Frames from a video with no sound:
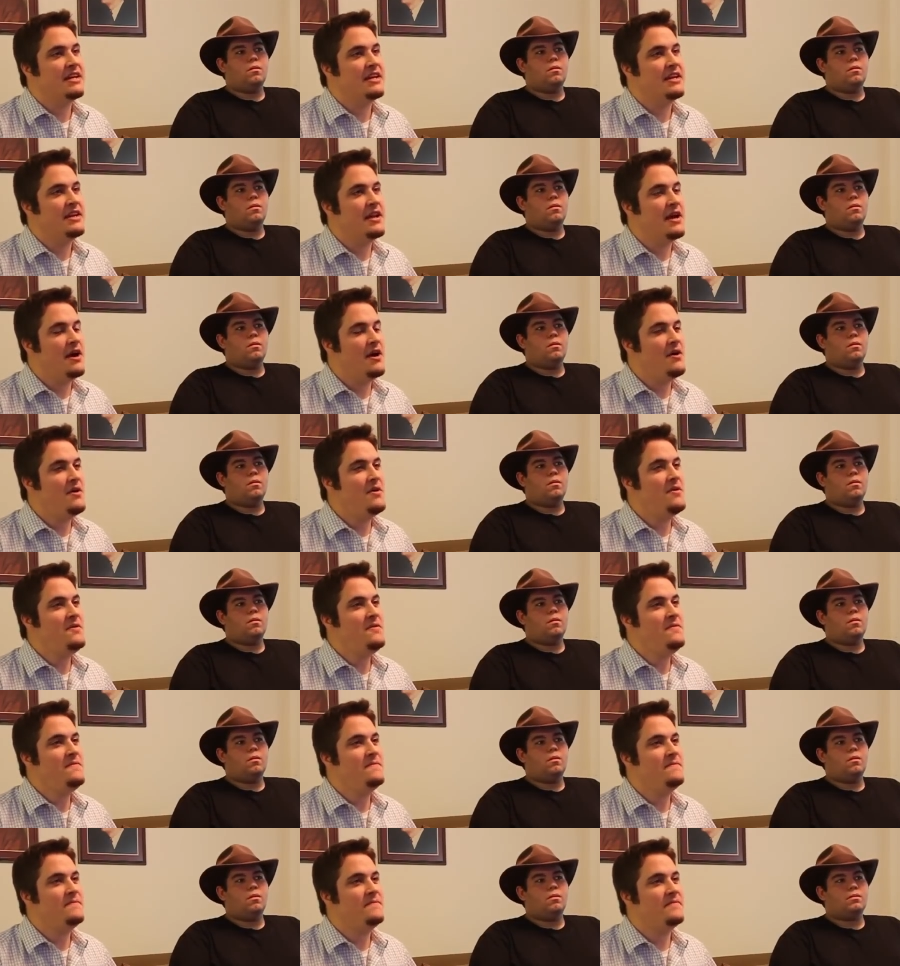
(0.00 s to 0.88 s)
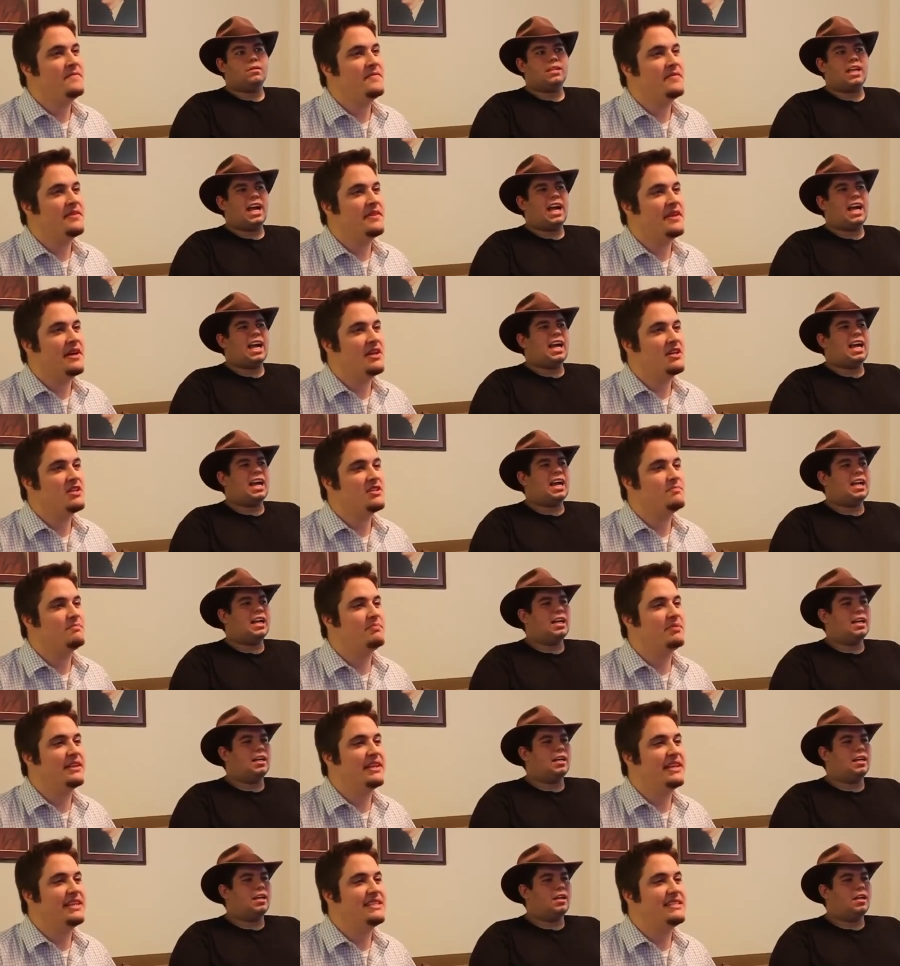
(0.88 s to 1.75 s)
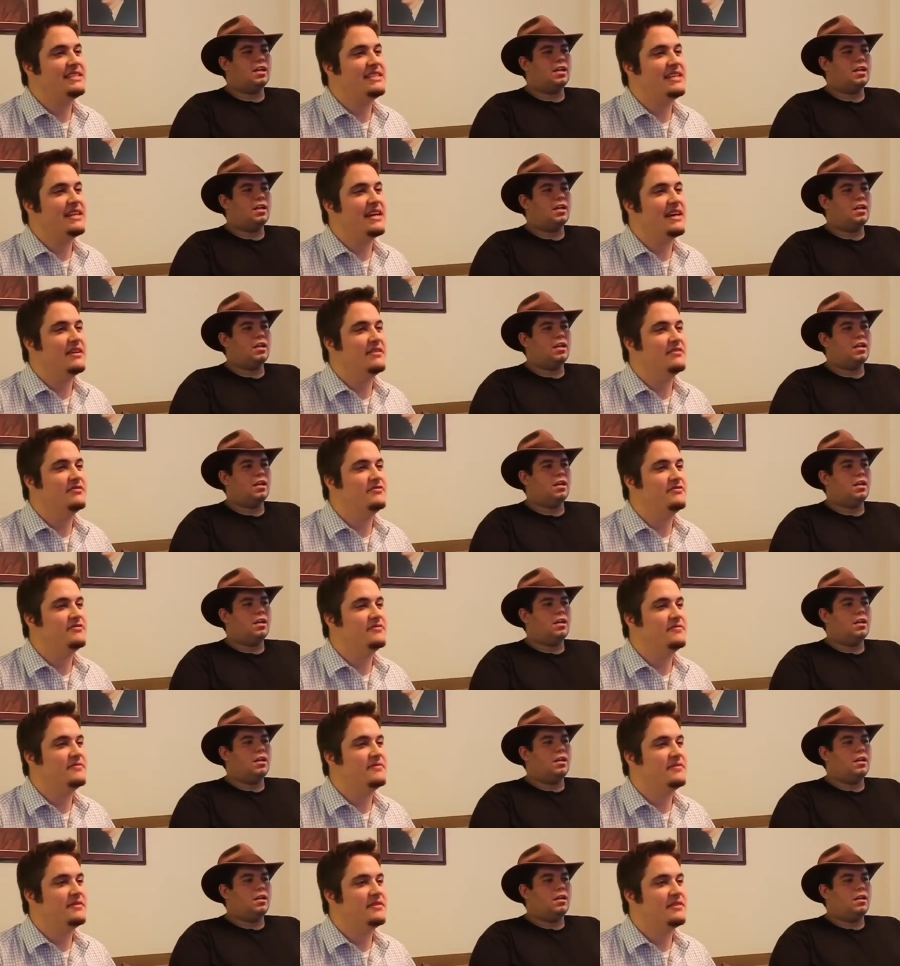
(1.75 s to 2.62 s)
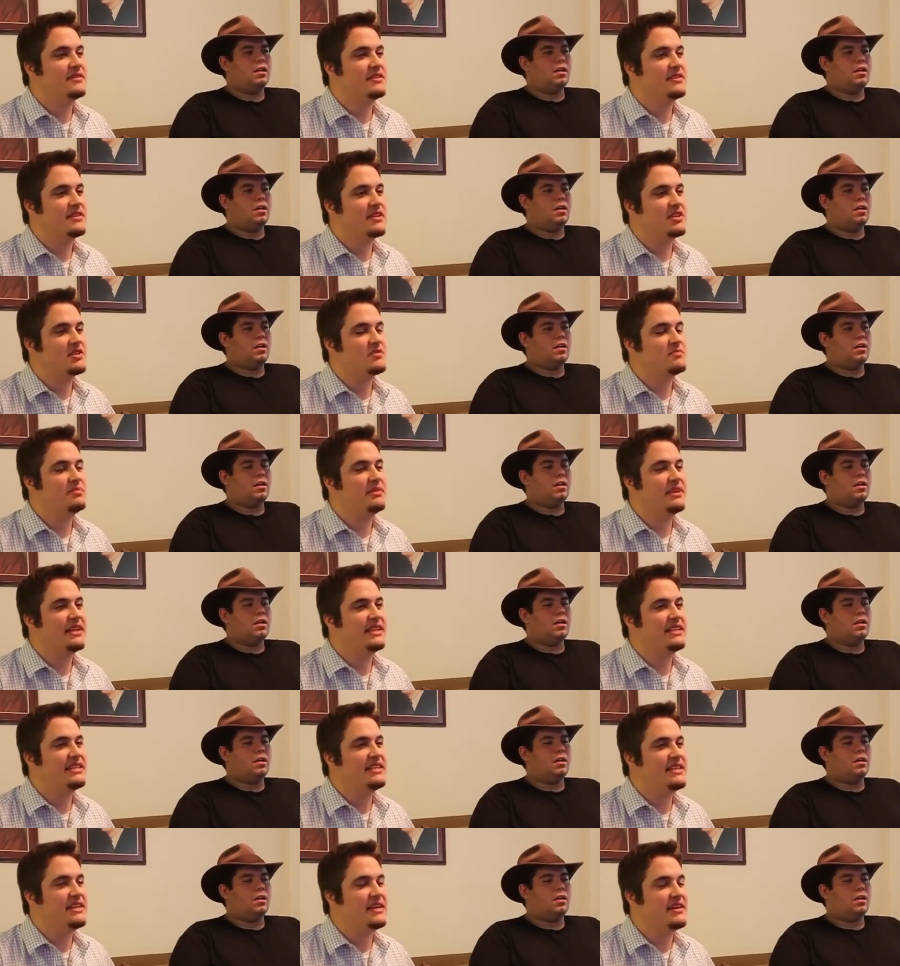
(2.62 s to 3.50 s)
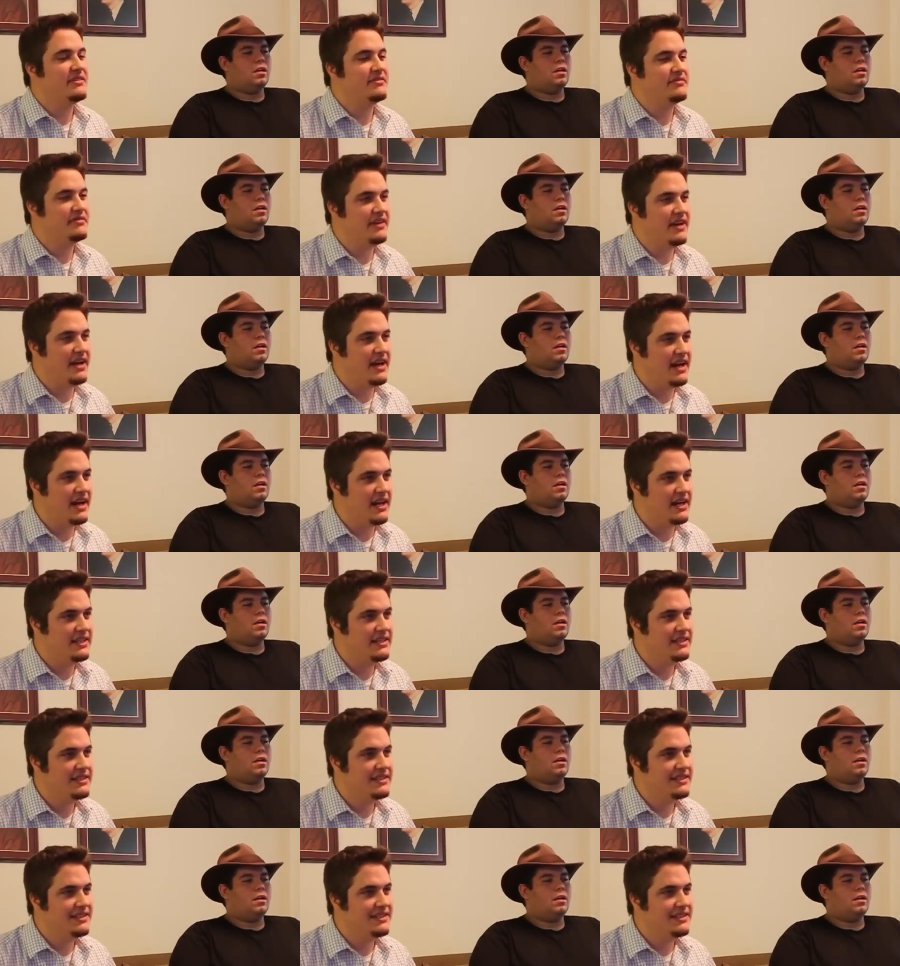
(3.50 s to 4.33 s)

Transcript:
Speaker 1: no. There's plenty of there's plenty of uh,